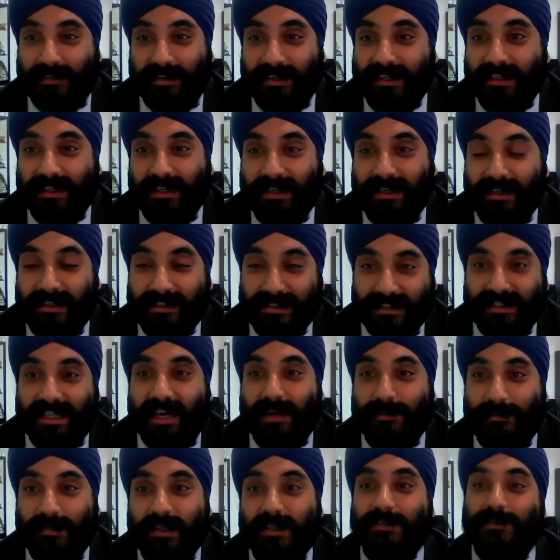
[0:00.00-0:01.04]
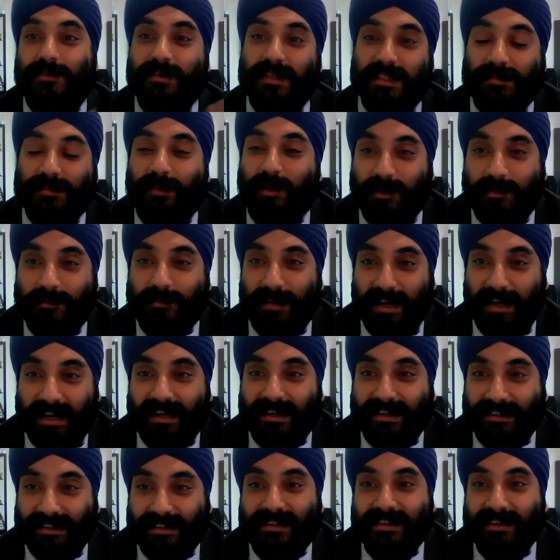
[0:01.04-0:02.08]
right? So that means respond
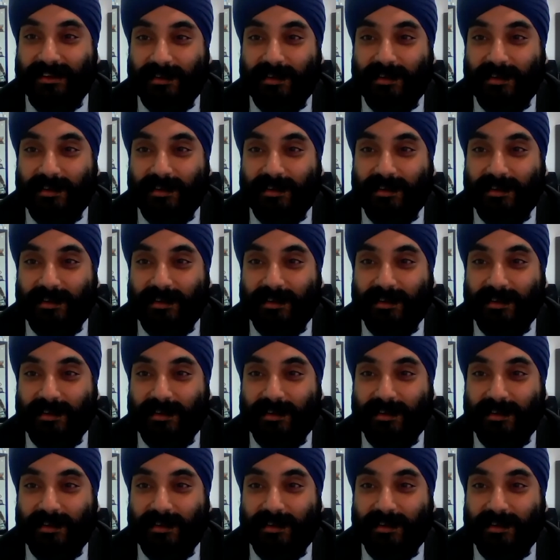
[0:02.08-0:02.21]
back.